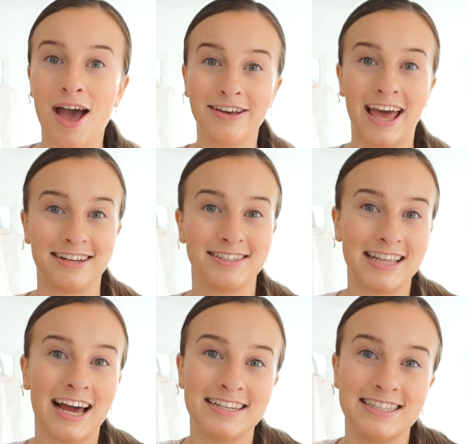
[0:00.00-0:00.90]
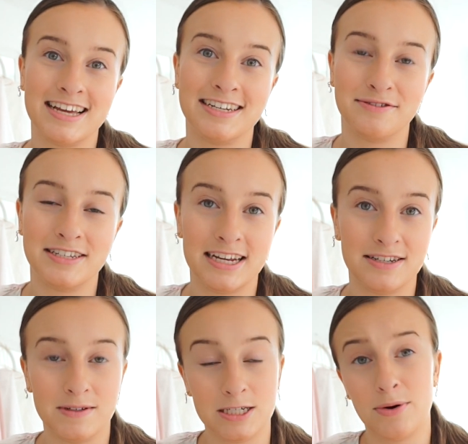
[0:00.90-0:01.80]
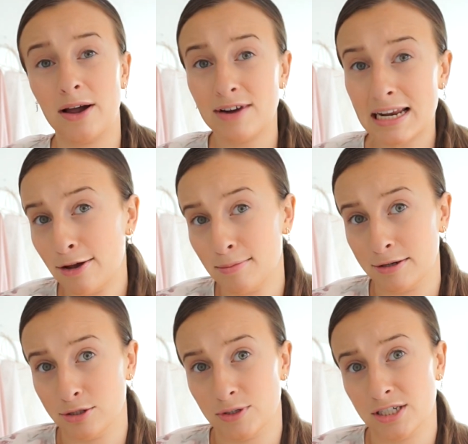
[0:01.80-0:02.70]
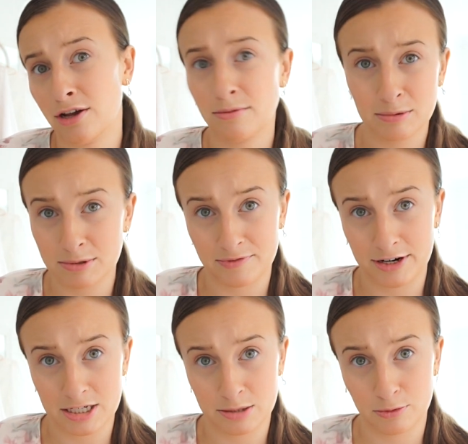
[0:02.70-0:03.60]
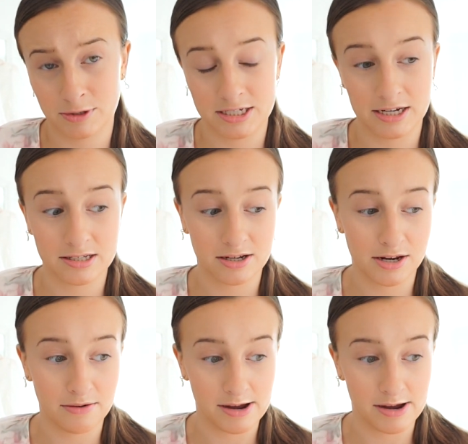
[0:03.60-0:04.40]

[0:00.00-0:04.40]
Okay, so that is the end of today's video. I really hope you enjoyed. I hope it wasn't very disappointing because I know